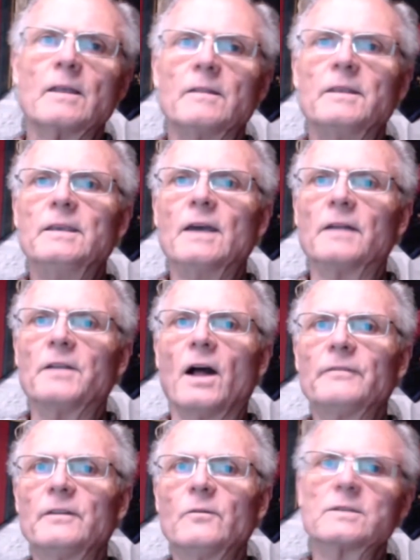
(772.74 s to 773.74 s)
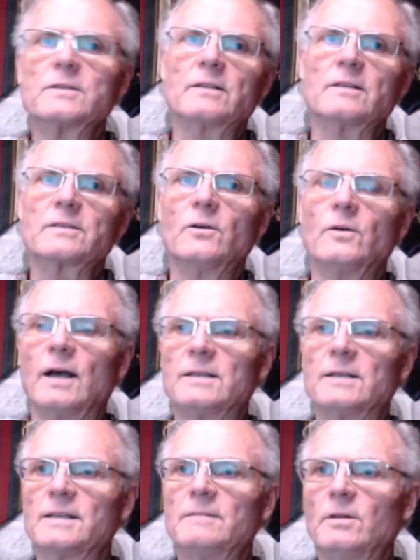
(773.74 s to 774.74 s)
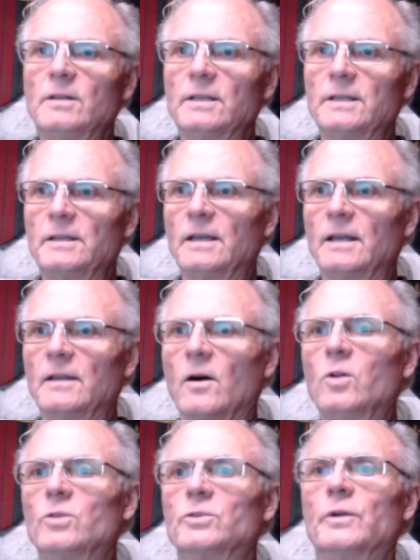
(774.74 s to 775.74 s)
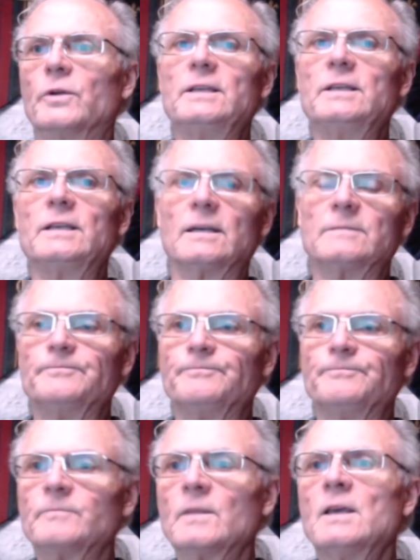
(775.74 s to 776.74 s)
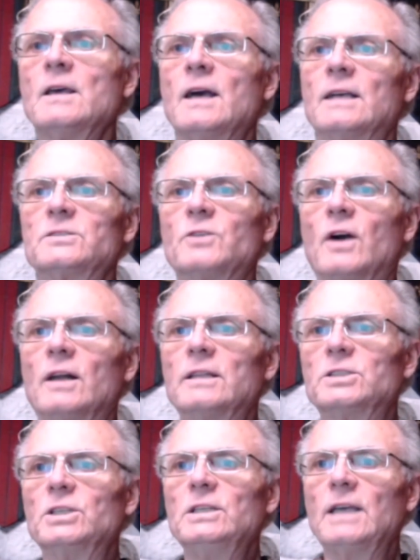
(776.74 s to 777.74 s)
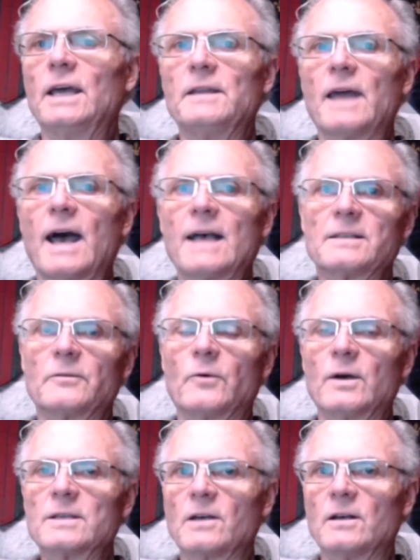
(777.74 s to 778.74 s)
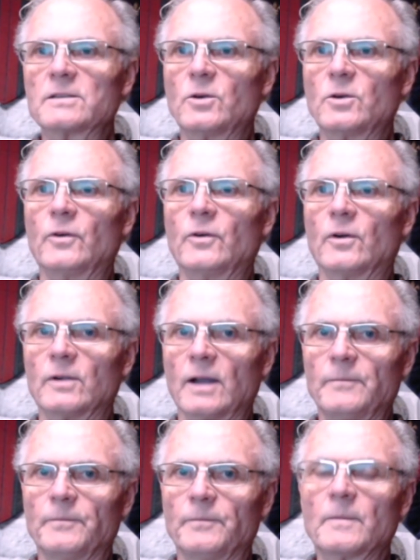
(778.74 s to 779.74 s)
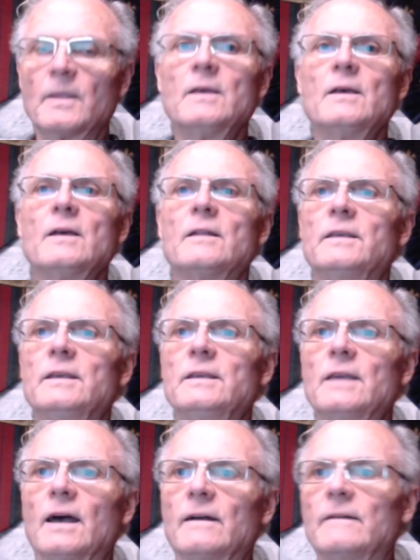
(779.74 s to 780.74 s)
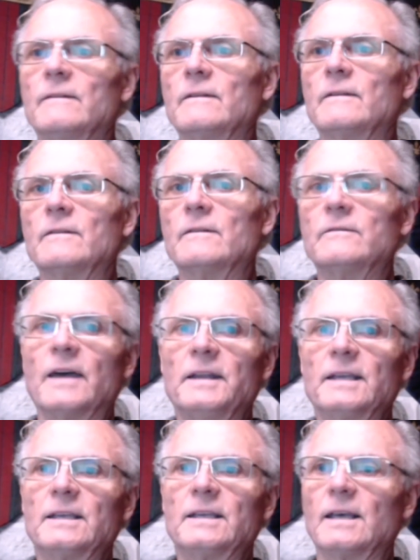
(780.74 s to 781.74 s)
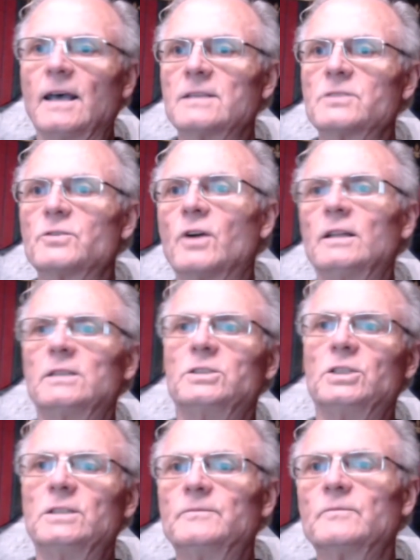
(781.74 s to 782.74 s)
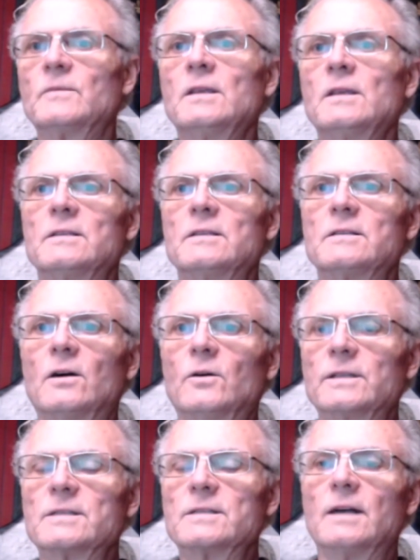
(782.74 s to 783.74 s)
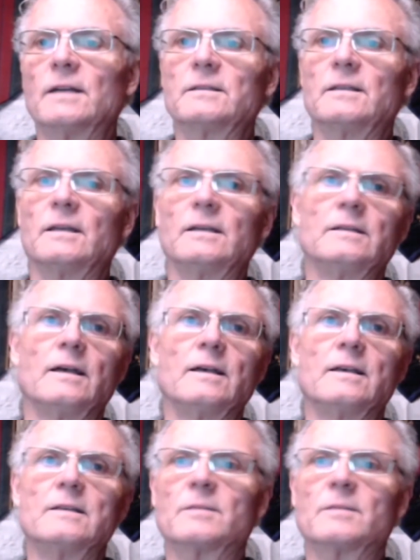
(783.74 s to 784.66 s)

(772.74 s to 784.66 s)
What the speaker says: the dolphin was also a symbol in Old Greek astrology, and as it was also for the Vedic astrology. And so it's not a